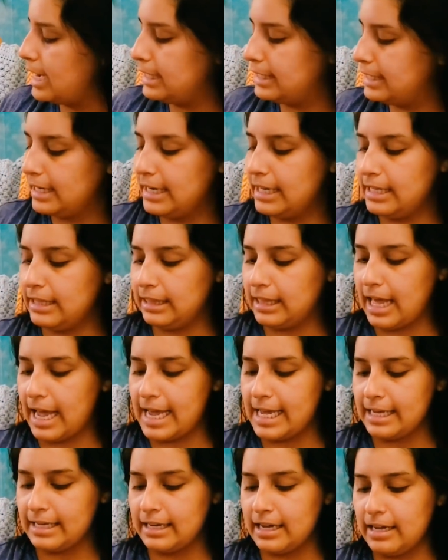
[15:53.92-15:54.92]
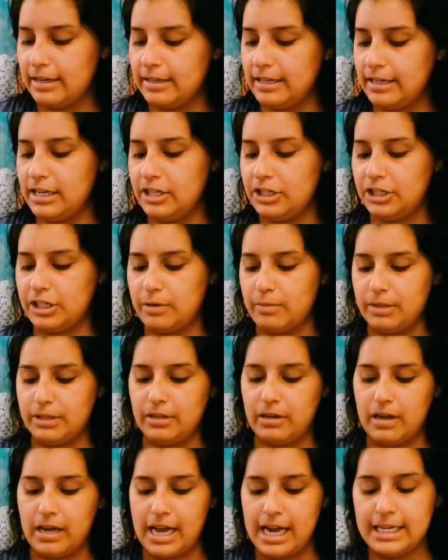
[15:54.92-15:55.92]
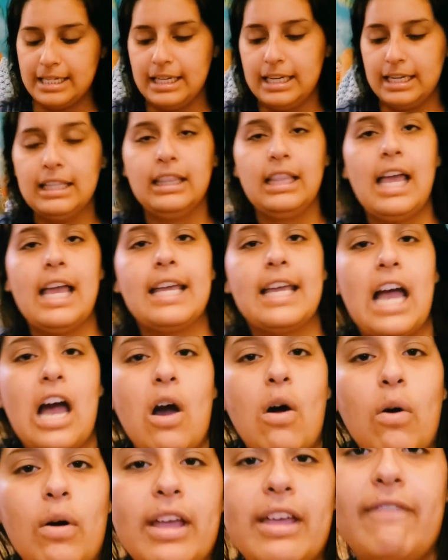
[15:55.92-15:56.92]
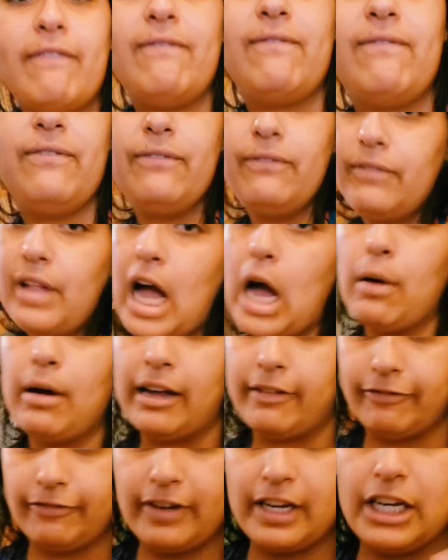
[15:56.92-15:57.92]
I need to share with y'all. I didn't like how I